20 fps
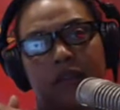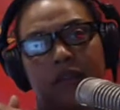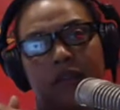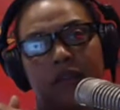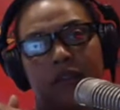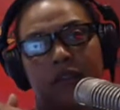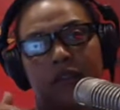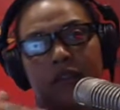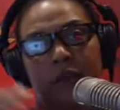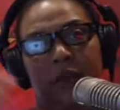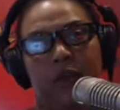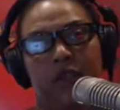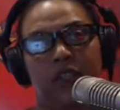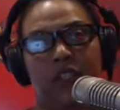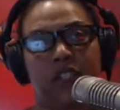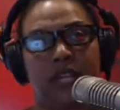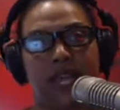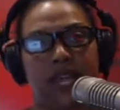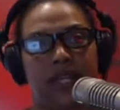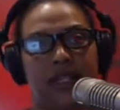
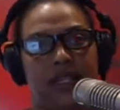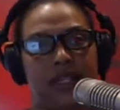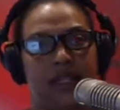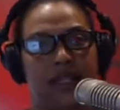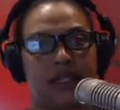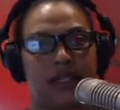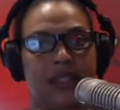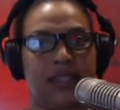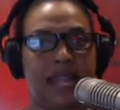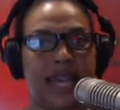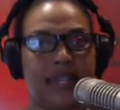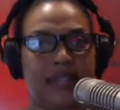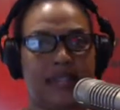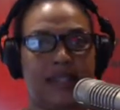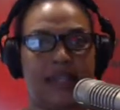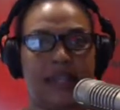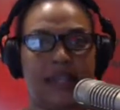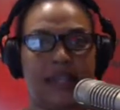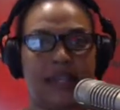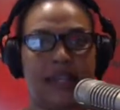50%
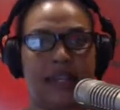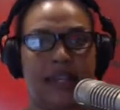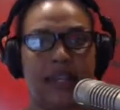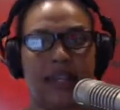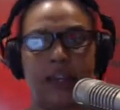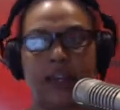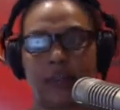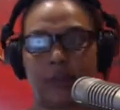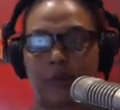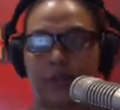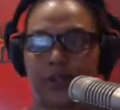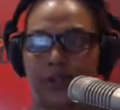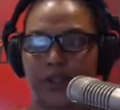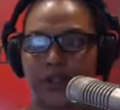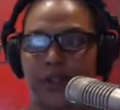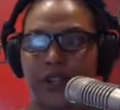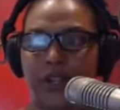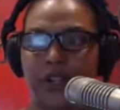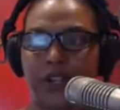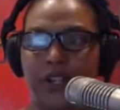less than another
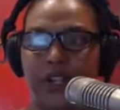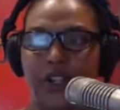person.